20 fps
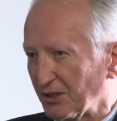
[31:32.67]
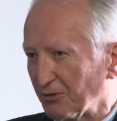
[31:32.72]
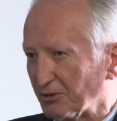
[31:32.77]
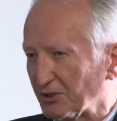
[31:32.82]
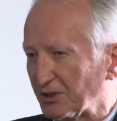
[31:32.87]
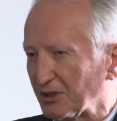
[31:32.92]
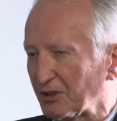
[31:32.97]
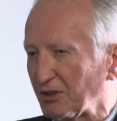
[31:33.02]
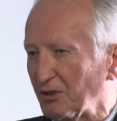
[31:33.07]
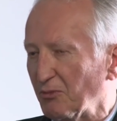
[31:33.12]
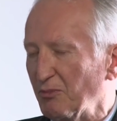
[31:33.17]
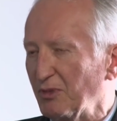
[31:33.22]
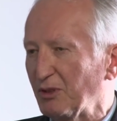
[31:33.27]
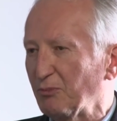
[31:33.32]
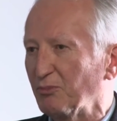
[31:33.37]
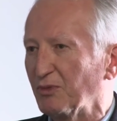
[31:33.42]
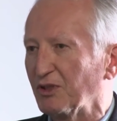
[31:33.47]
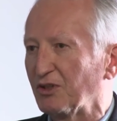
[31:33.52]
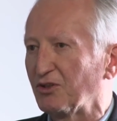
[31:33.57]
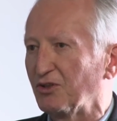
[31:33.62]
There was a
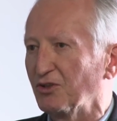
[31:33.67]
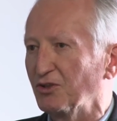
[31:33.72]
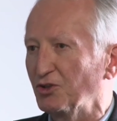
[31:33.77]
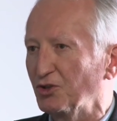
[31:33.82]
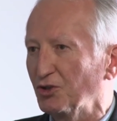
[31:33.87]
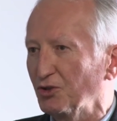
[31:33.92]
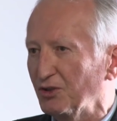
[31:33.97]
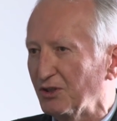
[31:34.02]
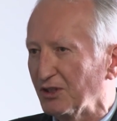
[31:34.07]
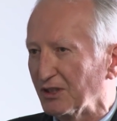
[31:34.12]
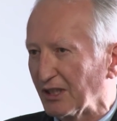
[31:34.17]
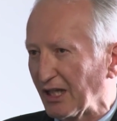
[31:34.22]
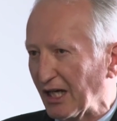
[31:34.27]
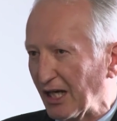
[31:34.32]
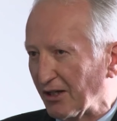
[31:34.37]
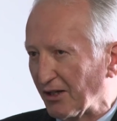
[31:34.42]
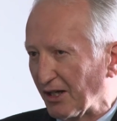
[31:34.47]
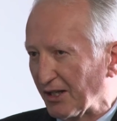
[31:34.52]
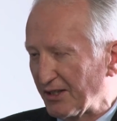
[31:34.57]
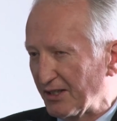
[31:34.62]
commitment to duty,
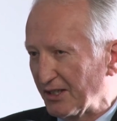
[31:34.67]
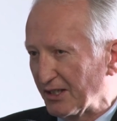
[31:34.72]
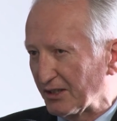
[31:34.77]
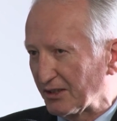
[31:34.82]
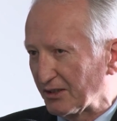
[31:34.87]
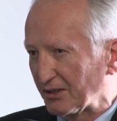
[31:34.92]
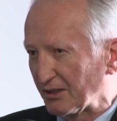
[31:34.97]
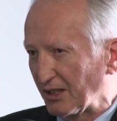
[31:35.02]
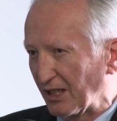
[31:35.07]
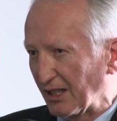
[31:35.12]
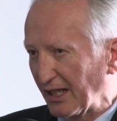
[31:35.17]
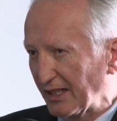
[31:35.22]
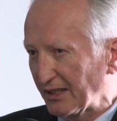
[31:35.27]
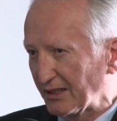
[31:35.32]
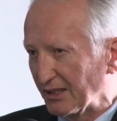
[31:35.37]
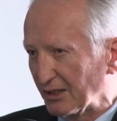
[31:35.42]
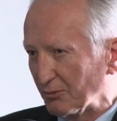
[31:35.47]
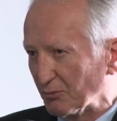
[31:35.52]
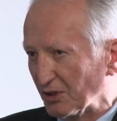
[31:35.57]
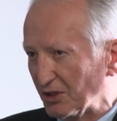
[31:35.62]
and I think
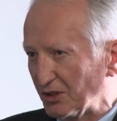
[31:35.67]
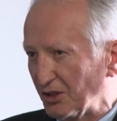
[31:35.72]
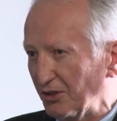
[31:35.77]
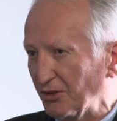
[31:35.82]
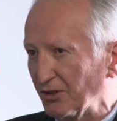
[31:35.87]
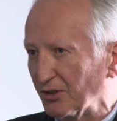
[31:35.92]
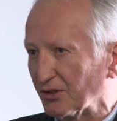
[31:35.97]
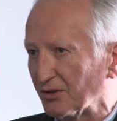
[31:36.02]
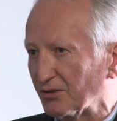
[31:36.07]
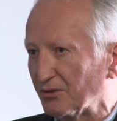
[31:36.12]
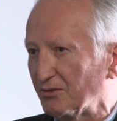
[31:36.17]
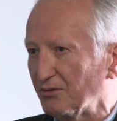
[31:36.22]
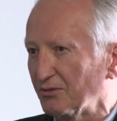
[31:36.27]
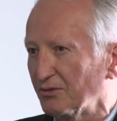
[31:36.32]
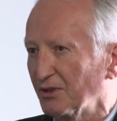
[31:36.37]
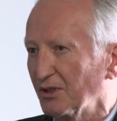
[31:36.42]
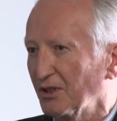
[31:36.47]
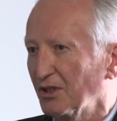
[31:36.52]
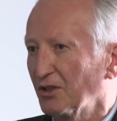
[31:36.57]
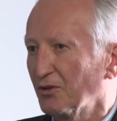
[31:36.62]
collecting material
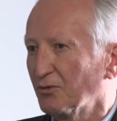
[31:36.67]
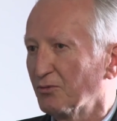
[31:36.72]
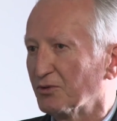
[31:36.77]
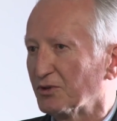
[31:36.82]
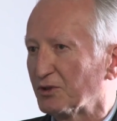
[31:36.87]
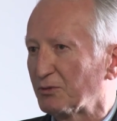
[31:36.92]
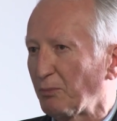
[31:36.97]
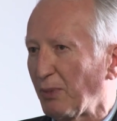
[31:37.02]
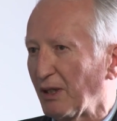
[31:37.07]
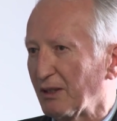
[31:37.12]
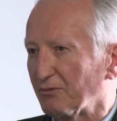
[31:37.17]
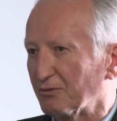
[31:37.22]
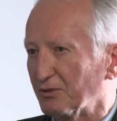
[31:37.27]
was